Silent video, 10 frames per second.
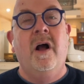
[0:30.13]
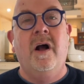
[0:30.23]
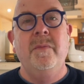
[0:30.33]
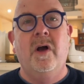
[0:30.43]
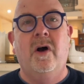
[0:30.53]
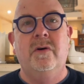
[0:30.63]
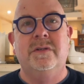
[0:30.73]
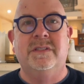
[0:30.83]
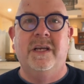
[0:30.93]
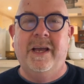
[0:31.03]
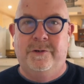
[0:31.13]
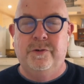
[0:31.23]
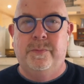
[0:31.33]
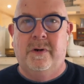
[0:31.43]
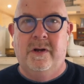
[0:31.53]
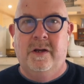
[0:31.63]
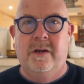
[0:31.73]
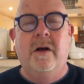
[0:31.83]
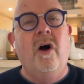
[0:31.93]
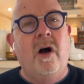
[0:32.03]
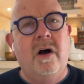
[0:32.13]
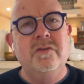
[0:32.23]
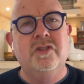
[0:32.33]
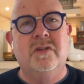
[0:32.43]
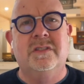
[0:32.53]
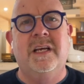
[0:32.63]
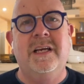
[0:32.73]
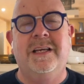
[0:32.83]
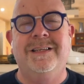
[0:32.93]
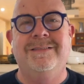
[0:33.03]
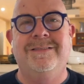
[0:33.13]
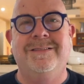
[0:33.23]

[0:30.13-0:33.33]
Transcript: I'm your host, Andrew Prior. Enchanté!